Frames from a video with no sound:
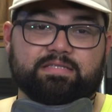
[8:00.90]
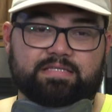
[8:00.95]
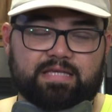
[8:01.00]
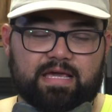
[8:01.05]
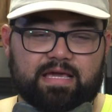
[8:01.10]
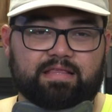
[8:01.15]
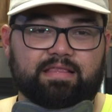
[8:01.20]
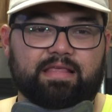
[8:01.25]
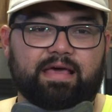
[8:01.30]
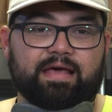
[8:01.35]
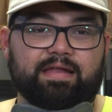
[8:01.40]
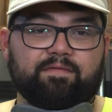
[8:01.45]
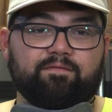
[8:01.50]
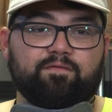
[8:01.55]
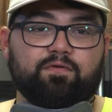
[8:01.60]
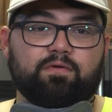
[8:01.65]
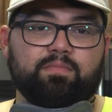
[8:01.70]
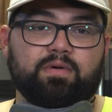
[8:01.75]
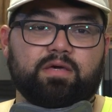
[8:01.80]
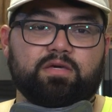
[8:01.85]
take that
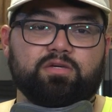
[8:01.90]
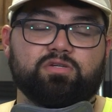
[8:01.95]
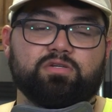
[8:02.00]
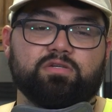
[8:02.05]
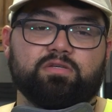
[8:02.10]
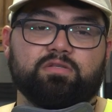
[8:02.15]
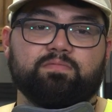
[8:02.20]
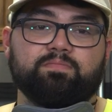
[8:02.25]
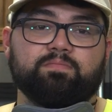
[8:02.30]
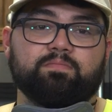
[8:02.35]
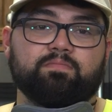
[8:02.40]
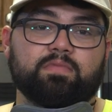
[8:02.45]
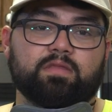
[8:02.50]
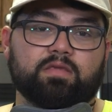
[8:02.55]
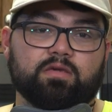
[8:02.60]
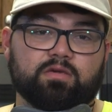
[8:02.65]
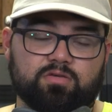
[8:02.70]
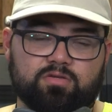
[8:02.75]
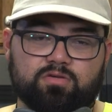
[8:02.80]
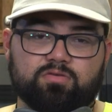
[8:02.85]
information,
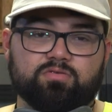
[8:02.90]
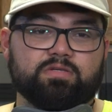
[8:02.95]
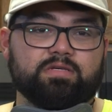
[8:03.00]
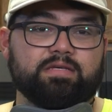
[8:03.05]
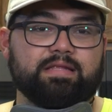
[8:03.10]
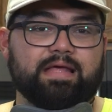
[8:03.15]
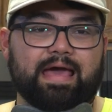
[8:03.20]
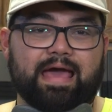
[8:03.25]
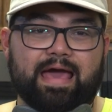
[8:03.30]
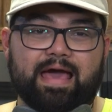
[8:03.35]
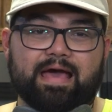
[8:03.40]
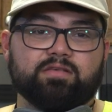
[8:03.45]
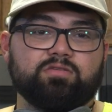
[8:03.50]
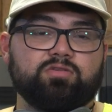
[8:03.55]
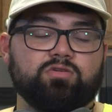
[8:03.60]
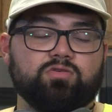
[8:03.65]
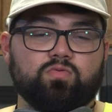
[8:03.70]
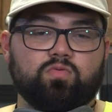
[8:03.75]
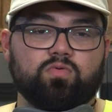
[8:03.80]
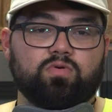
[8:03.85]
use it
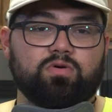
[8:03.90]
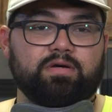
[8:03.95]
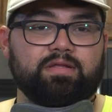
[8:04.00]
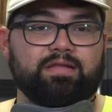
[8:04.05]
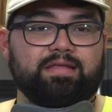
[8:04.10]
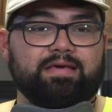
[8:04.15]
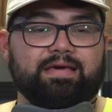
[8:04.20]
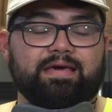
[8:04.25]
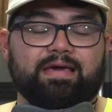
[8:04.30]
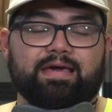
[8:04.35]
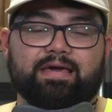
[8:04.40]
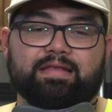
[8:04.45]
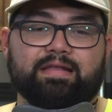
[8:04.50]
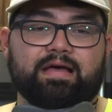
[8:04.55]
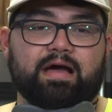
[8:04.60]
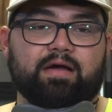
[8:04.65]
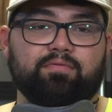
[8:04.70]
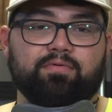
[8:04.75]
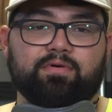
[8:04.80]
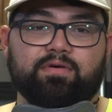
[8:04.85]
as you want, and
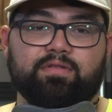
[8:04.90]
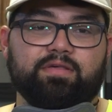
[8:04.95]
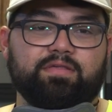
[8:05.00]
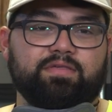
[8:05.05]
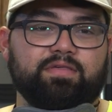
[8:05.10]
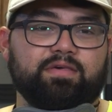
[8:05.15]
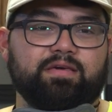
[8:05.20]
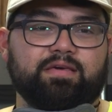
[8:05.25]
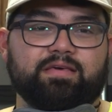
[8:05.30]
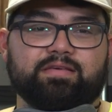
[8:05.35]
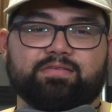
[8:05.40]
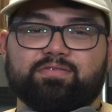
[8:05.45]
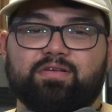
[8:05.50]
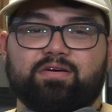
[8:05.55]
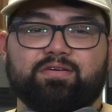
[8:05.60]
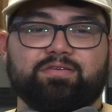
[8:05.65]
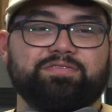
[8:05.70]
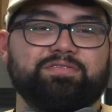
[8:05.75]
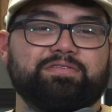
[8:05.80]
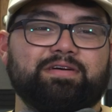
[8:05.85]
I really think as
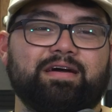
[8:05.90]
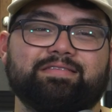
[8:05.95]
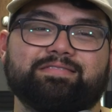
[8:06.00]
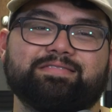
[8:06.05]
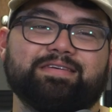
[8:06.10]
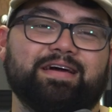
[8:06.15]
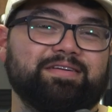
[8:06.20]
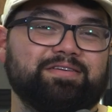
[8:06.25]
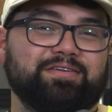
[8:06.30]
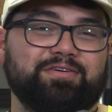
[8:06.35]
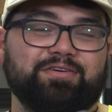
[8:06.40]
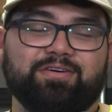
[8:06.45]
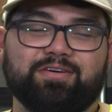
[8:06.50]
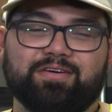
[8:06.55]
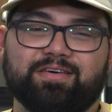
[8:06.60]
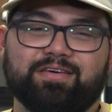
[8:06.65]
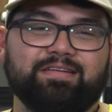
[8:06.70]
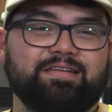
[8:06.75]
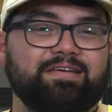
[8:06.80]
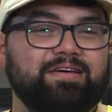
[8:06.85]
long as you're outside and
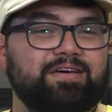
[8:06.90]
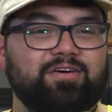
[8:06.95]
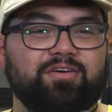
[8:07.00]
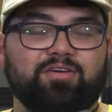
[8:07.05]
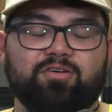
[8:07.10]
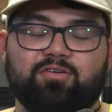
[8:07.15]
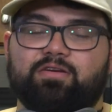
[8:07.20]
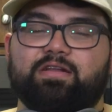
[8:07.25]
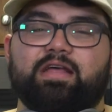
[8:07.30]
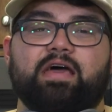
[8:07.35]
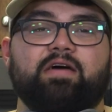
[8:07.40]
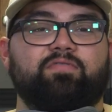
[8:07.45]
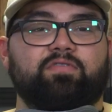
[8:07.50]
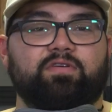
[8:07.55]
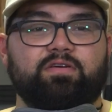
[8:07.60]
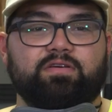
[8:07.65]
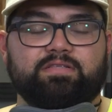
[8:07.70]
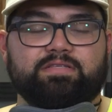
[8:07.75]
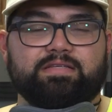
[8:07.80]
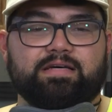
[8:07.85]
cooking, you're going to have a
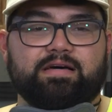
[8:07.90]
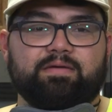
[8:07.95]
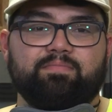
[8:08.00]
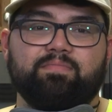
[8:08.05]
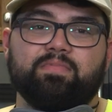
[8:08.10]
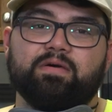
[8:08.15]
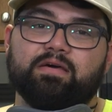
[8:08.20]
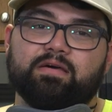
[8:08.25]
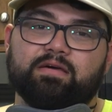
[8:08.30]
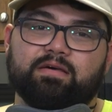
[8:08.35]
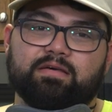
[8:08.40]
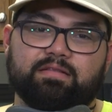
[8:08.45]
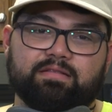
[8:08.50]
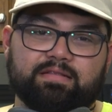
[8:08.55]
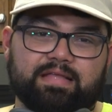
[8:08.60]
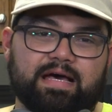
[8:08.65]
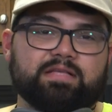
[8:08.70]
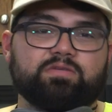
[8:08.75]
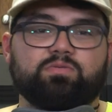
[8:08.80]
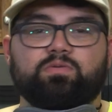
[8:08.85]
good time.
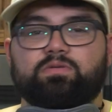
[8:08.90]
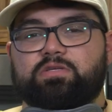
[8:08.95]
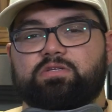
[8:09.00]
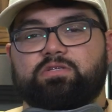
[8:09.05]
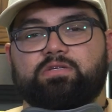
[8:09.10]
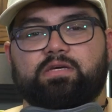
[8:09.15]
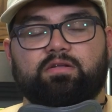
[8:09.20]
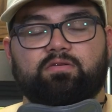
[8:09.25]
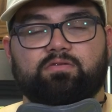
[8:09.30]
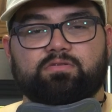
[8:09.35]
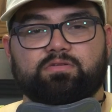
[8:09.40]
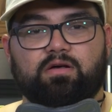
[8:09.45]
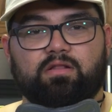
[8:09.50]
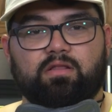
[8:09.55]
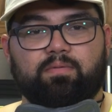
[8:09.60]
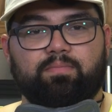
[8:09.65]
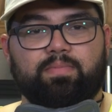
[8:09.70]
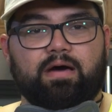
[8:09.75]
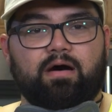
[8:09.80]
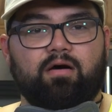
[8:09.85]
That's what the channel is
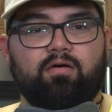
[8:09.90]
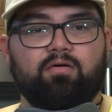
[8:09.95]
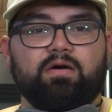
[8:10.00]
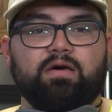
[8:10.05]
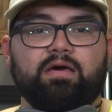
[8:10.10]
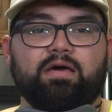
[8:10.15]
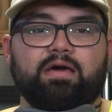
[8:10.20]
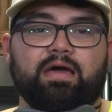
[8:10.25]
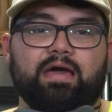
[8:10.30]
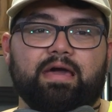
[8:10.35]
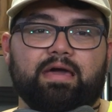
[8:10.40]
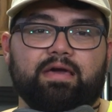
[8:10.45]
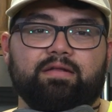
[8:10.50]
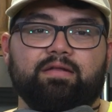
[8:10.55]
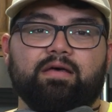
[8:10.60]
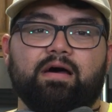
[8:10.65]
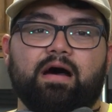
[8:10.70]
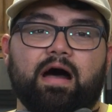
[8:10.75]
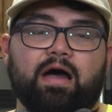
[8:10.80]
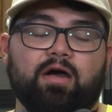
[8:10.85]
all about,
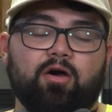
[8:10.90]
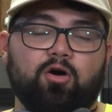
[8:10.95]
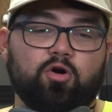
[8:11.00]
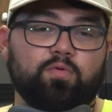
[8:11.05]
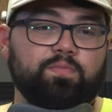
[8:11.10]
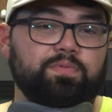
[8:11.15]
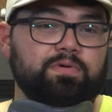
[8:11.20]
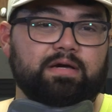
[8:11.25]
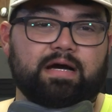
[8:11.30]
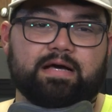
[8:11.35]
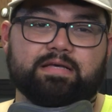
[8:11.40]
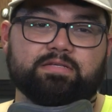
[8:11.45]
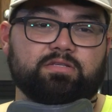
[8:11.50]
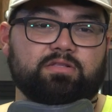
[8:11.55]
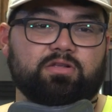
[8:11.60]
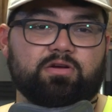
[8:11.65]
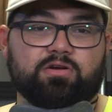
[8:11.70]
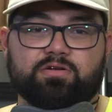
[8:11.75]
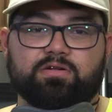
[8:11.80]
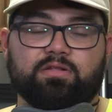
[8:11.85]
and I hope you guys
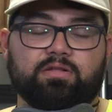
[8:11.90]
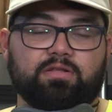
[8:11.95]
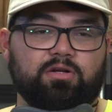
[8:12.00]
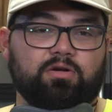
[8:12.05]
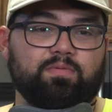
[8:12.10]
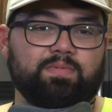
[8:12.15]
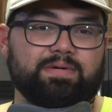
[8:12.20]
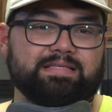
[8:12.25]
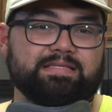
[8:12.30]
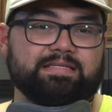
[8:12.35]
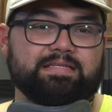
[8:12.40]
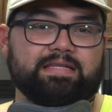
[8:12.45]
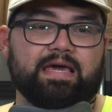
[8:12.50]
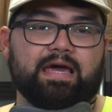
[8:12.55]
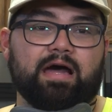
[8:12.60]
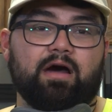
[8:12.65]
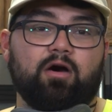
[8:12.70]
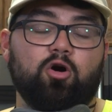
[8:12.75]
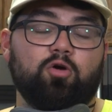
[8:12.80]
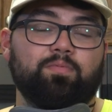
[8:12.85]
learned a little bit today.
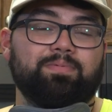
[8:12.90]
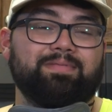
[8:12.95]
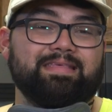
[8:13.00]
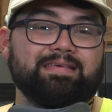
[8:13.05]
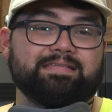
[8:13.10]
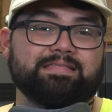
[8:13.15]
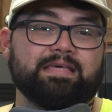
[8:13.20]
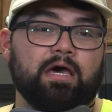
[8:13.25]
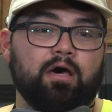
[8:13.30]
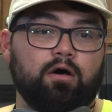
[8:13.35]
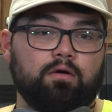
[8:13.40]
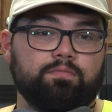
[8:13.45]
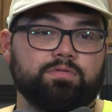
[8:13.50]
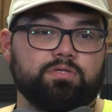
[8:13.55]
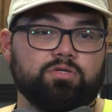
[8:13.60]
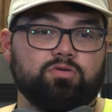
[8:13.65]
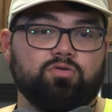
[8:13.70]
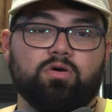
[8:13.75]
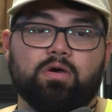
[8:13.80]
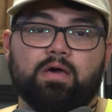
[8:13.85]
I hope this helped
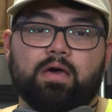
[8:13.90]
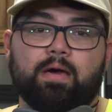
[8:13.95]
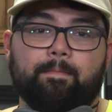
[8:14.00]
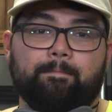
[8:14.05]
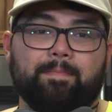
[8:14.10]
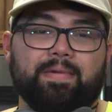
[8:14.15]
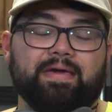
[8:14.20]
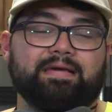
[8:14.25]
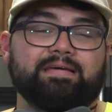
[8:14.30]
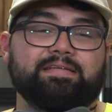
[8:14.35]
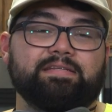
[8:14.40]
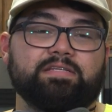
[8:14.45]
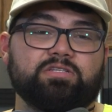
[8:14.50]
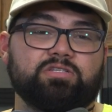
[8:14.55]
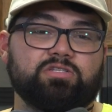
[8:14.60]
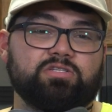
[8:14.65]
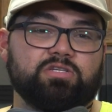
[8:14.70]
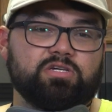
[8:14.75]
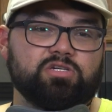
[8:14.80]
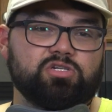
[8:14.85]
you make a
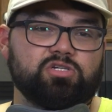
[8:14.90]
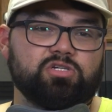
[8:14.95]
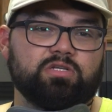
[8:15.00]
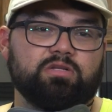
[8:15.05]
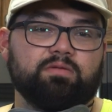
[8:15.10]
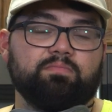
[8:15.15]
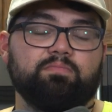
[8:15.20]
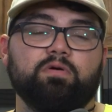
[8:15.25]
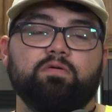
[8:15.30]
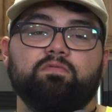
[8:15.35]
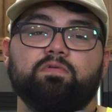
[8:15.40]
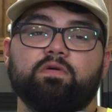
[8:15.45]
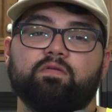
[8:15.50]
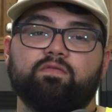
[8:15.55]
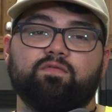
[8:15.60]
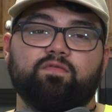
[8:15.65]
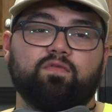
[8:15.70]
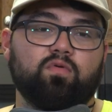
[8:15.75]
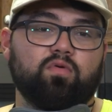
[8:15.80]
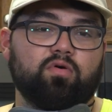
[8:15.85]
decision moving
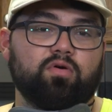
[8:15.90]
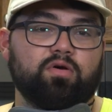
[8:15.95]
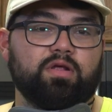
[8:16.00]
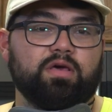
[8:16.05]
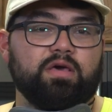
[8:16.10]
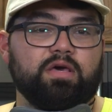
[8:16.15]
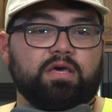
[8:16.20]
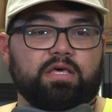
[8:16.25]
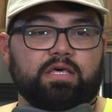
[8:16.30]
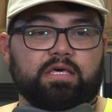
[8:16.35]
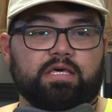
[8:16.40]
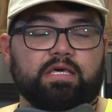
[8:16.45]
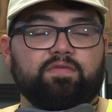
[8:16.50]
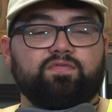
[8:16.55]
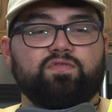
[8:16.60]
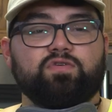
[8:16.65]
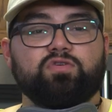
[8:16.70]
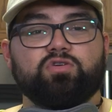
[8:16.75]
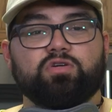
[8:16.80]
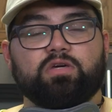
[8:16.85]
forward
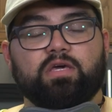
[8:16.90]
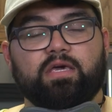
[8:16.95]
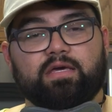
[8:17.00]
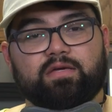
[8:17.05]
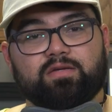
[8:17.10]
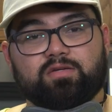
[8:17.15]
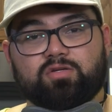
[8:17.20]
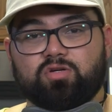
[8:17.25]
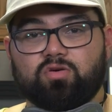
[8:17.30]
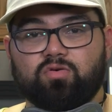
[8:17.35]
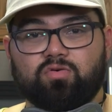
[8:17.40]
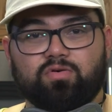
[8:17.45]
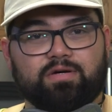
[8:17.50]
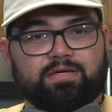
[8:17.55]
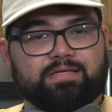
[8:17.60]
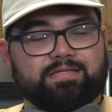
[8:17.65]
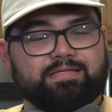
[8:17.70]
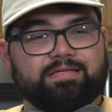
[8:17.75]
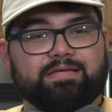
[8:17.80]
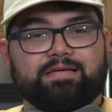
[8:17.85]
if you should get
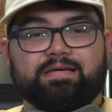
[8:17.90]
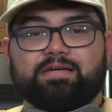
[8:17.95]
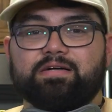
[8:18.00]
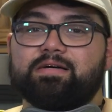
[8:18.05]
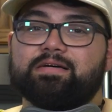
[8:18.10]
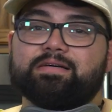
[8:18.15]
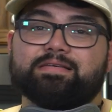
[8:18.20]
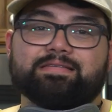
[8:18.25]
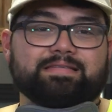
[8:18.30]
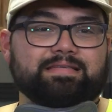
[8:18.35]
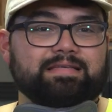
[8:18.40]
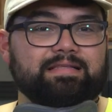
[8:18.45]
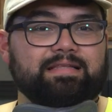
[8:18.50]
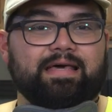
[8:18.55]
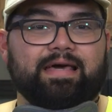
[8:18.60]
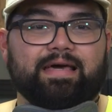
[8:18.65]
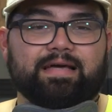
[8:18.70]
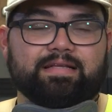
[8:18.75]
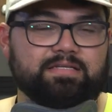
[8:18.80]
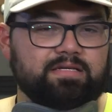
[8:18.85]
choice,
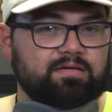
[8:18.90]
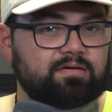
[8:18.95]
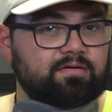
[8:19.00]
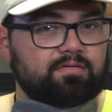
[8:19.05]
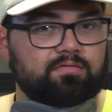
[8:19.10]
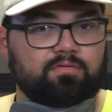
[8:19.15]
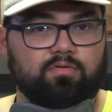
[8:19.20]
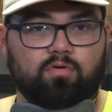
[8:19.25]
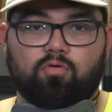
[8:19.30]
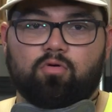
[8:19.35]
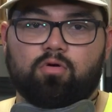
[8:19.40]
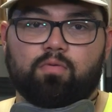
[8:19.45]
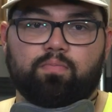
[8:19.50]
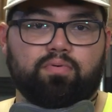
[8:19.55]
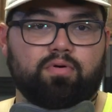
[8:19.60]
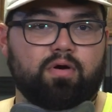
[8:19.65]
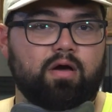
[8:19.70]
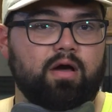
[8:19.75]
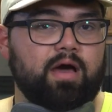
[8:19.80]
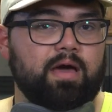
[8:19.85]
select, or
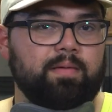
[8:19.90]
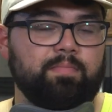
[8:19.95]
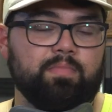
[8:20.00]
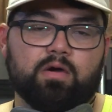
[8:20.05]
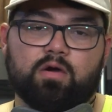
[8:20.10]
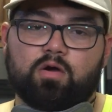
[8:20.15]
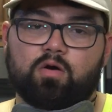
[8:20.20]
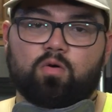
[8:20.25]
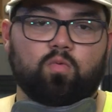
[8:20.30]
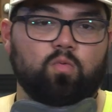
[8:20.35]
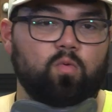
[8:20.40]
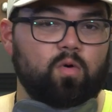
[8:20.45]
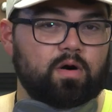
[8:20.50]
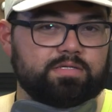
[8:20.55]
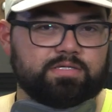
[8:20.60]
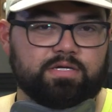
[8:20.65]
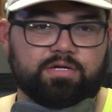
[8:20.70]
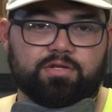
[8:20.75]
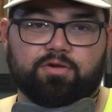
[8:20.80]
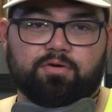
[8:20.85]
prime,
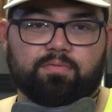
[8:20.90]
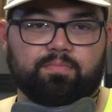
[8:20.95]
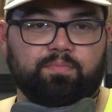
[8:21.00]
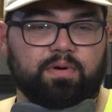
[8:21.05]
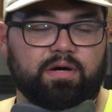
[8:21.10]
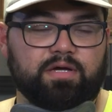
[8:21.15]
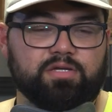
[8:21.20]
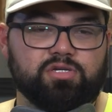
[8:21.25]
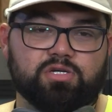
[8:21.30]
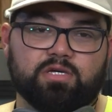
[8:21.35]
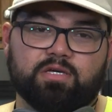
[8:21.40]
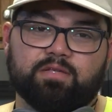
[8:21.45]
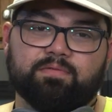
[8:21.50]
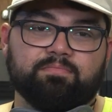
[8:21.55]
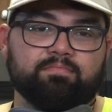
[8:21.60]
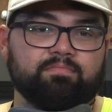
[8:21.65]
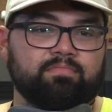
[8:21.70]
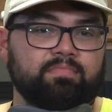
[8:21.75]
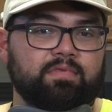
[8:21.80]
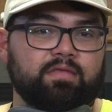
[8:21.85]
what's in your budget,
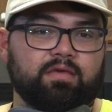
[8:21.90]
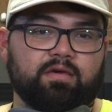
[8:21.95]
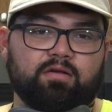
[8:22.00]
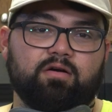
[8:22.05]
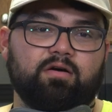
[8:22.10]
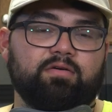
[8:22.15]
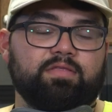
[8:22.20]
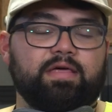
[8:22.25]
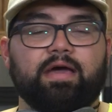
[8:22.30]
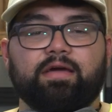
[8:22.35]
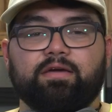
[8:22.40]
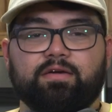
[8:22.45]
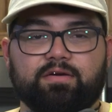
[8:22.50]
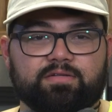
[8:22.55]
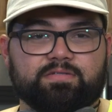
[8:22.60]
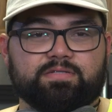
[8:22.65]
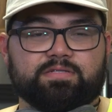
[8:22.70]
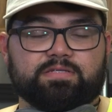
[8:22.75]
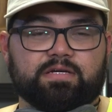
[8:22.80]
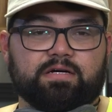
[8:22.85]
and all that
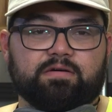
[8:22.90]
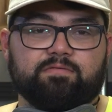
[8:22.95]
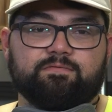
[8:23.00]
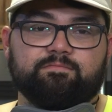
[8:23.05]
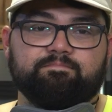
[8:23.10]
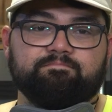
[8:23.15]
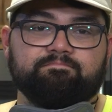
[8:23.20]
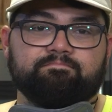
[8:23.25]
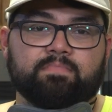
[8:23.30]
good stuff.